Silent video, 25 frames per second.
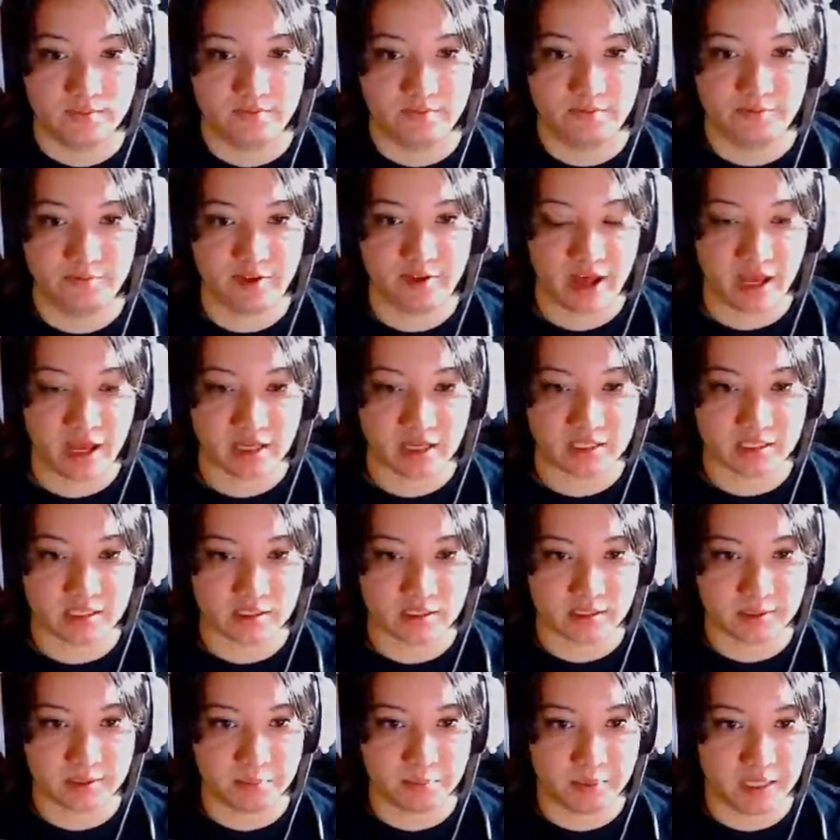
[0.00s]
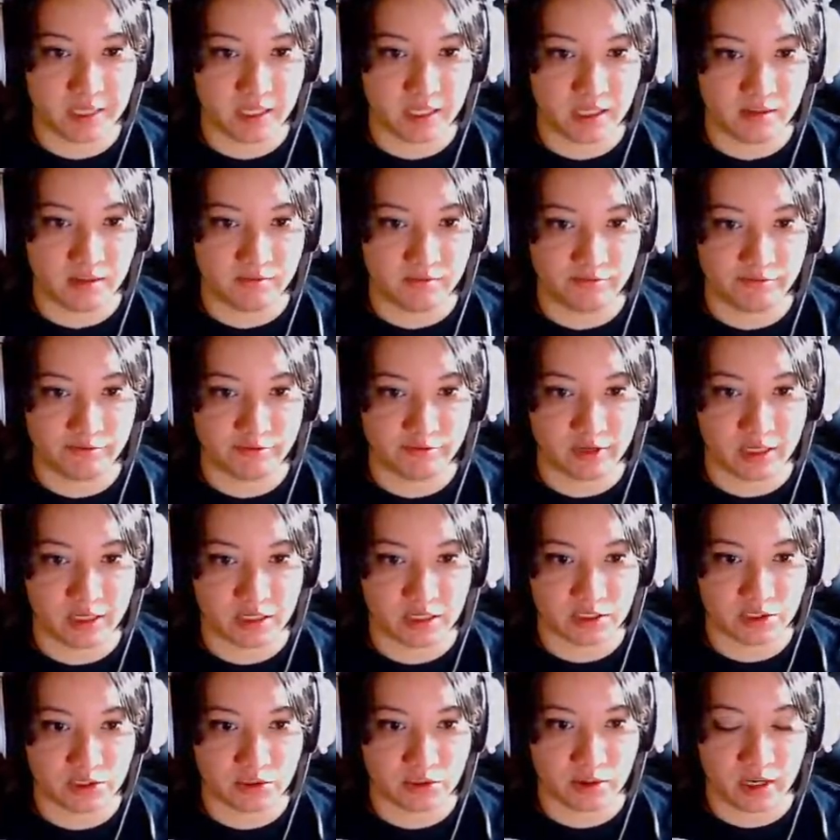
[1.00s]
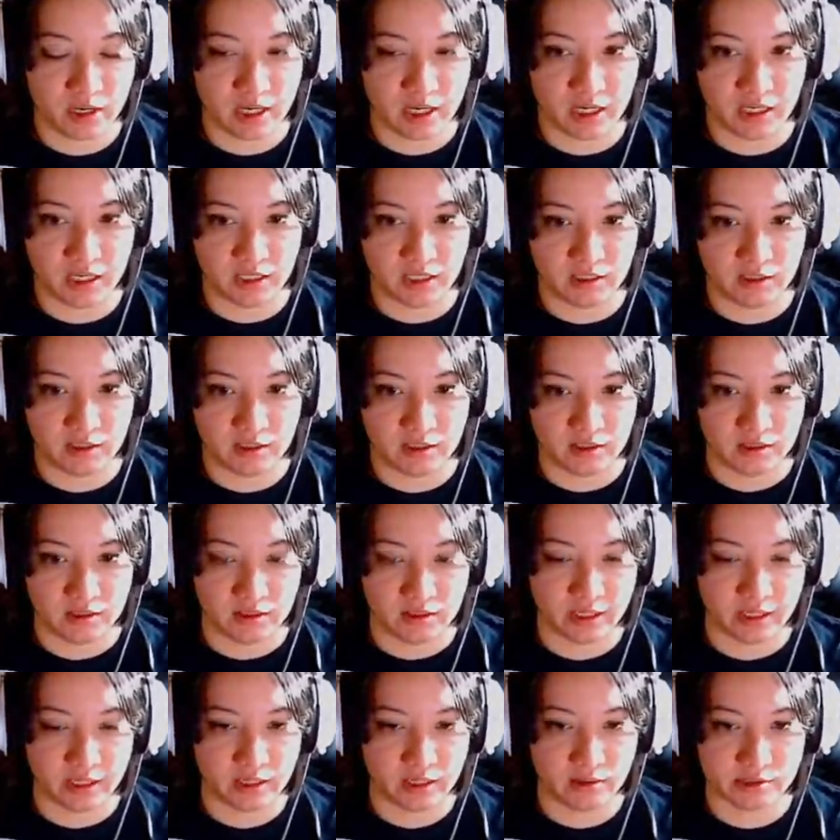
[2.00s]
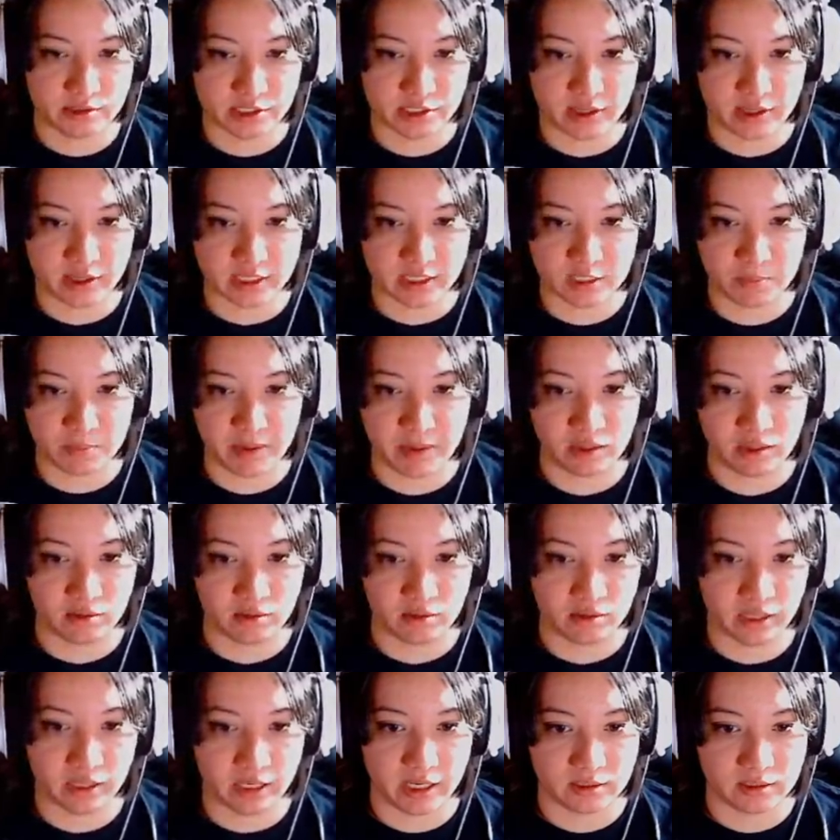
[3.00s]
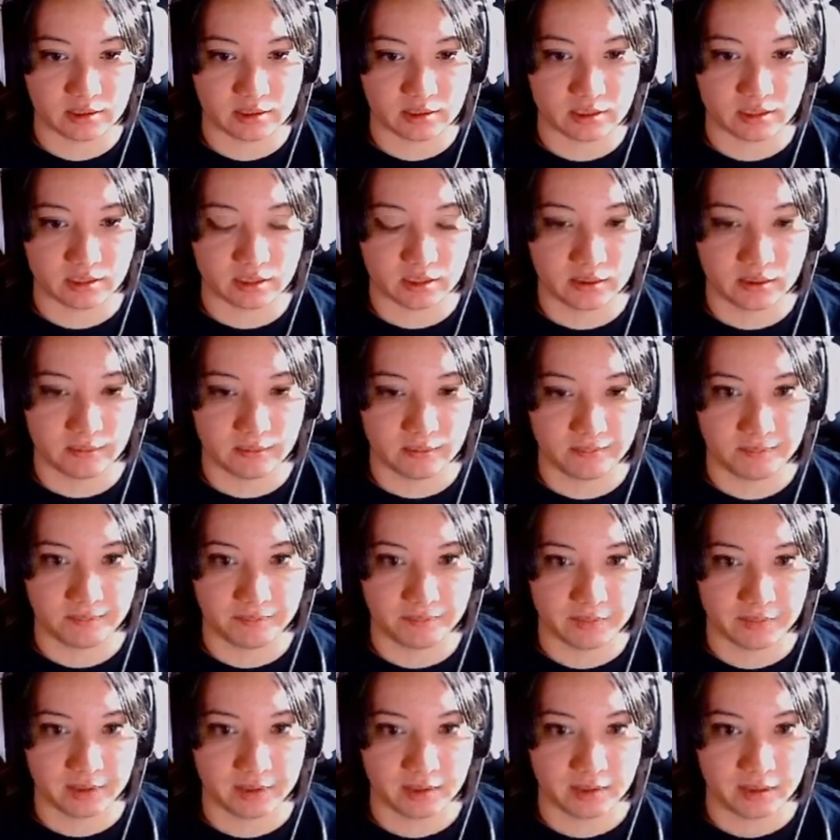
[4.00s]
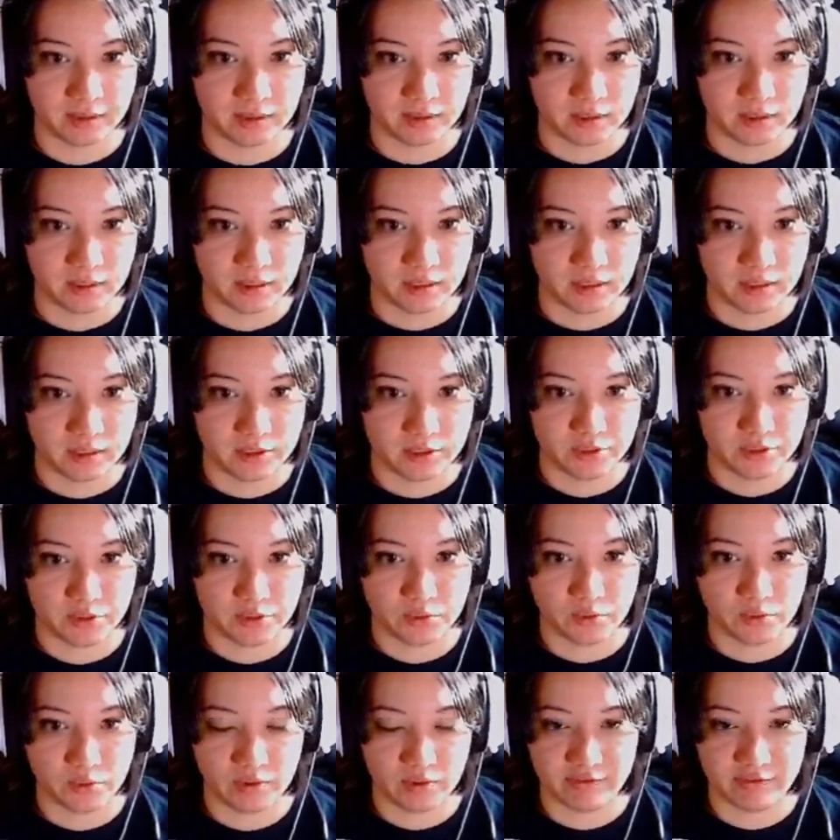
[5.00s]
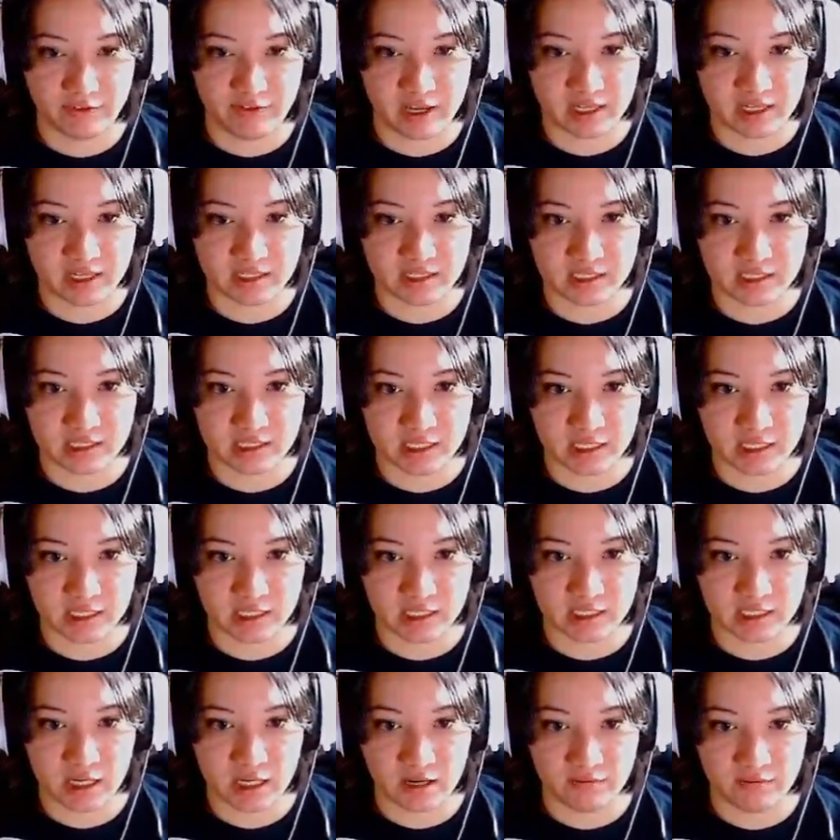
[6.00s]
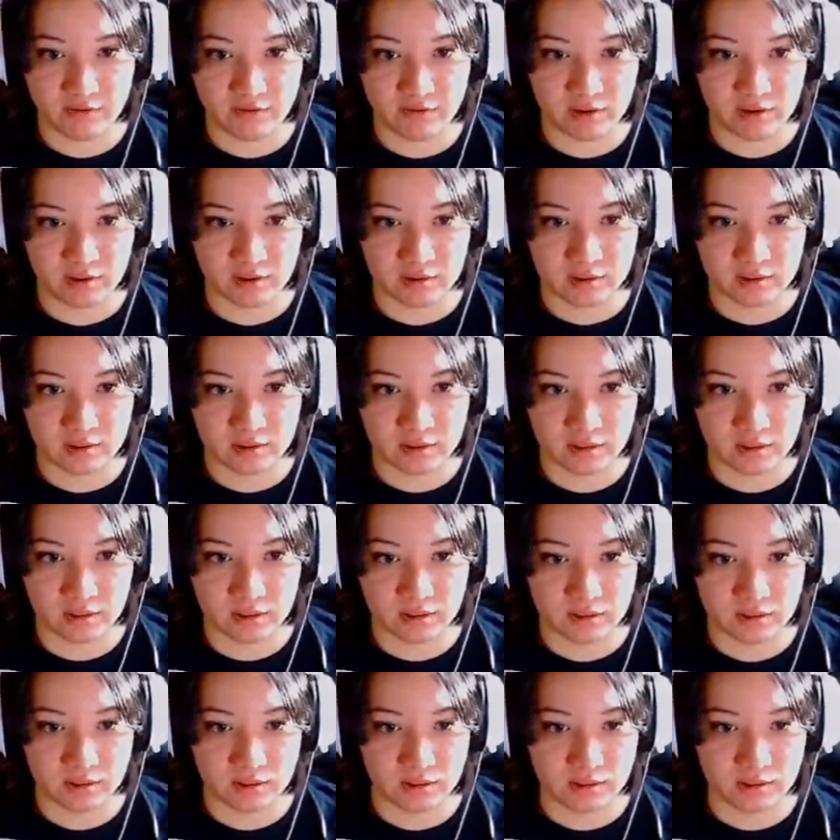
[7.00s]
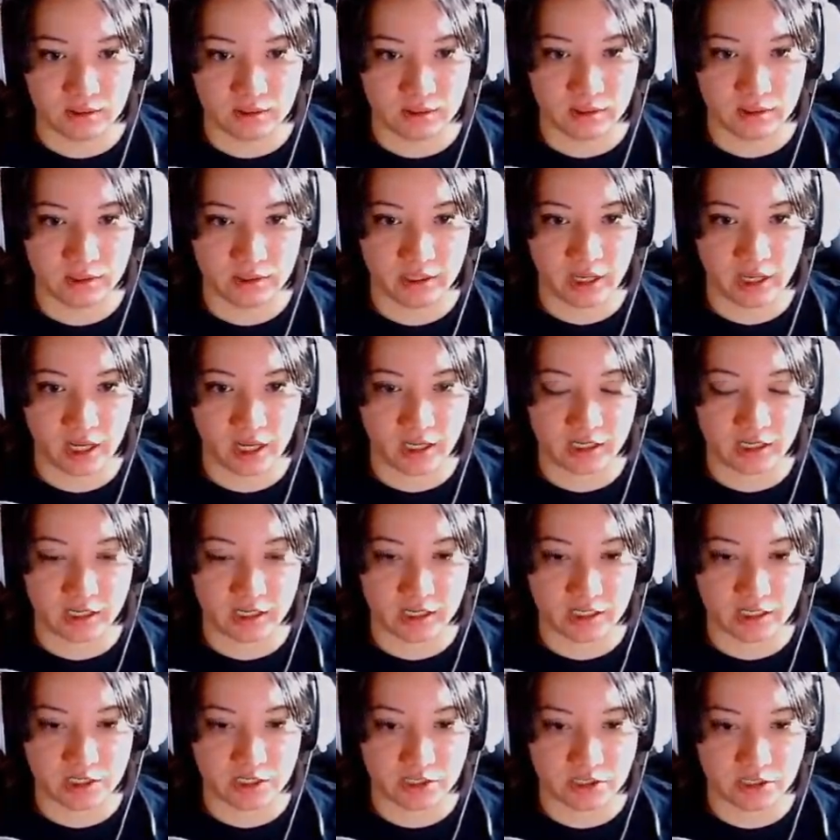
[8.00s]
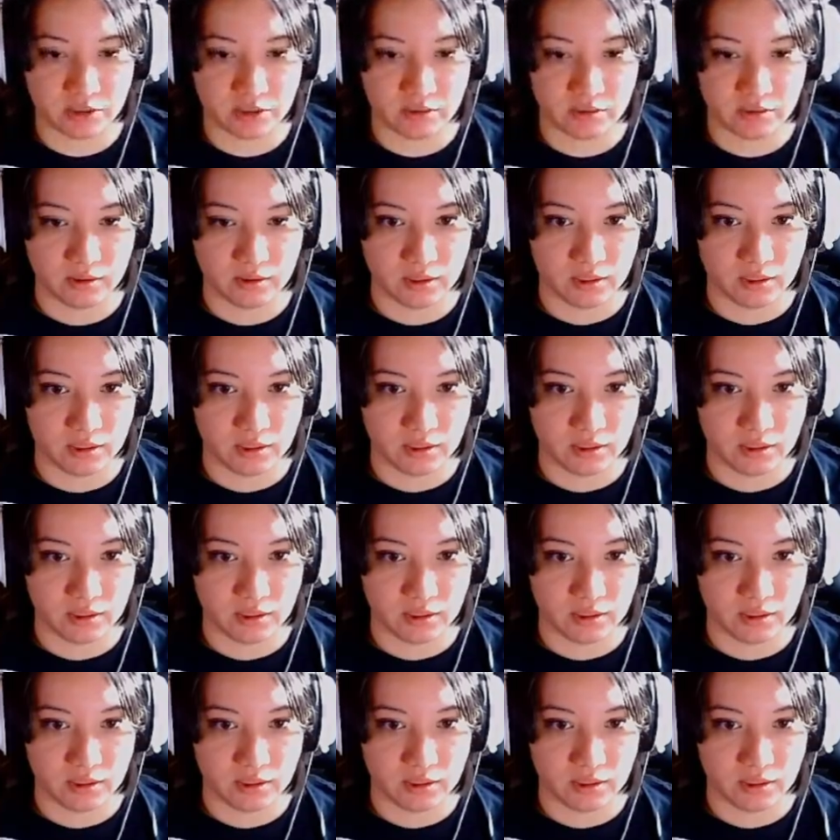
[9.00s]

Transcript: fast, speeding freaking train that also has spider legs. Two of the fastest things ever. Not an issue.